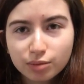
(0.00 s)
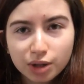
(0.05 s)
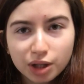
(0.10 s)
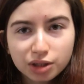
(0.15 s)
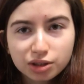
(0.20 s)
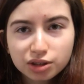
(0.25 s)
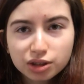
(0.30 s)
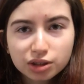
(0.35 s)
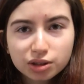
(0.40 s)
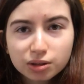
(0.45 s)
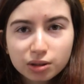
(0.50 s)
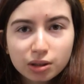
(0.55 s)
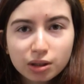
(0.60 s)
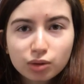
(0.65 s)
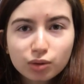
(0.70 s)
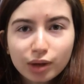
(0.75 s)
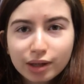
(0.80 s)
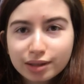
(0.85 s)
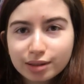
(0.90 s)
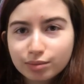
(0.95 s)
But it's just in
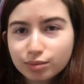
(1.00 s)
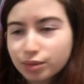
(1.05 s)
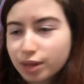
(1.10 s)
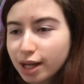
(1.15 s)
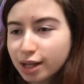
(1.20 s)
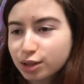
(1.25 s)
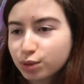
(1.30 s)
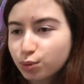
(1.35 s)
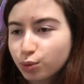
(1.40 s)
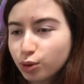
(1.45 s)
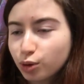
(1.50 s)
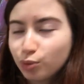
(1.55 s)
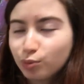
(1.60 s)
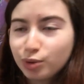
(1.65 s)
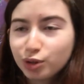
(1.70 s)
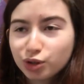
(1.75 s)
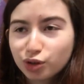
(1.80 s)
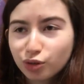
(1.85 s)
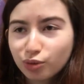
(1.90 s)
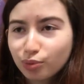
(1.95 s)
a random textbook or
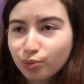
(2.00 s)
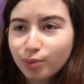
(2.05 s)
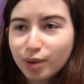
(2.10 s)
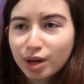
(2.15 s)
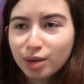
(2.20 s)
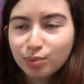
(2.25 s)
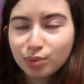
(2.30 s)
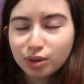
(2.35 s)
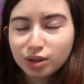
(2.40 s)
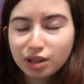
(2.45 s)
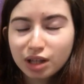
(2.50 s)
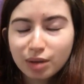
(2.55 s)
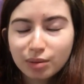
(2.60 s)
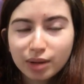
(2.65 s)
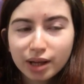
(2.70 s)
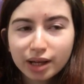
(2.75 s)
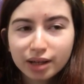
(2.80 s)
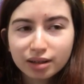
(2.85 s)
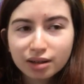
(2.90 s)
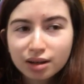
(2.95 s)
piece of paper, and I'm
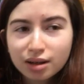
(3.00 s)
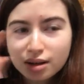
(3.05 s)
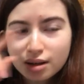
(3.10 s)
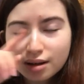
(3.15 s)
like,